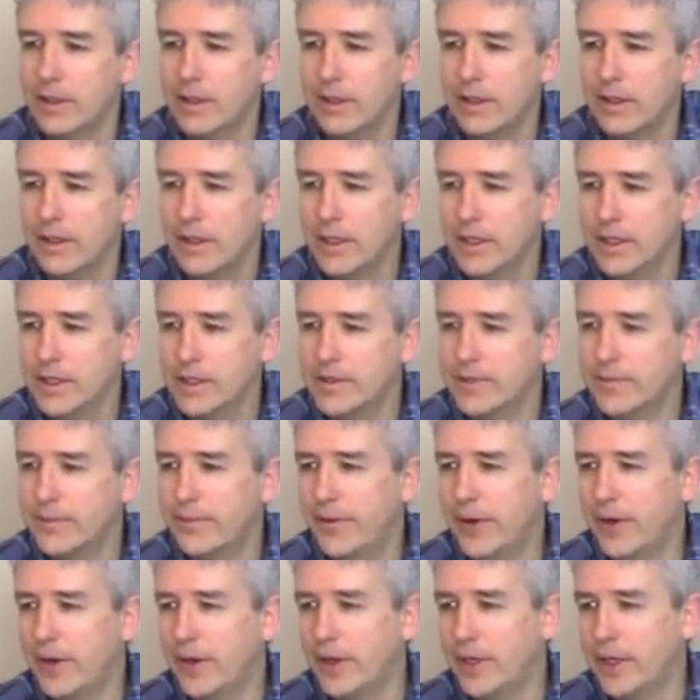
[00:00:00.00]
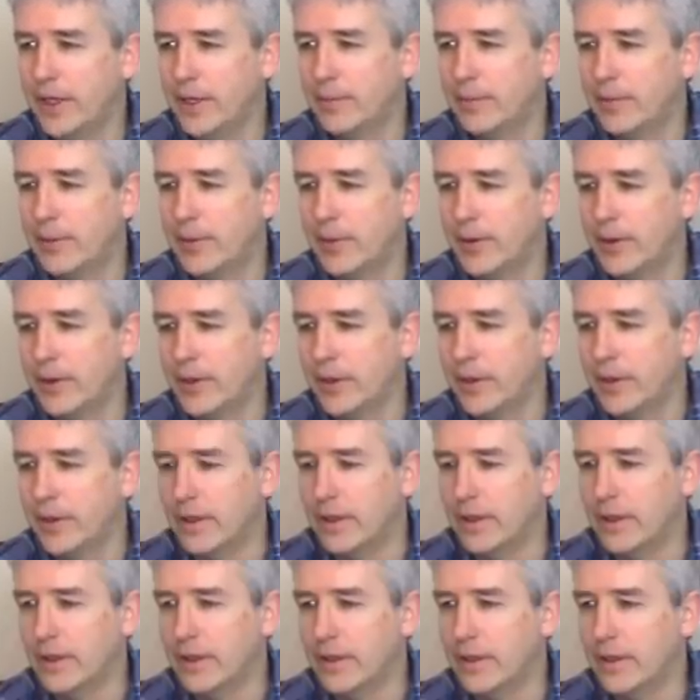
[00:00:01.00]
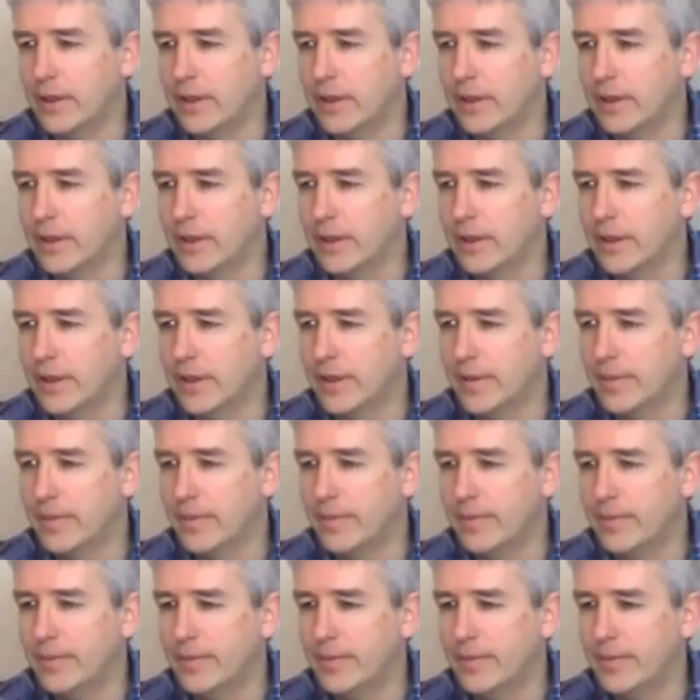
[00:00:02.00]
is very important. And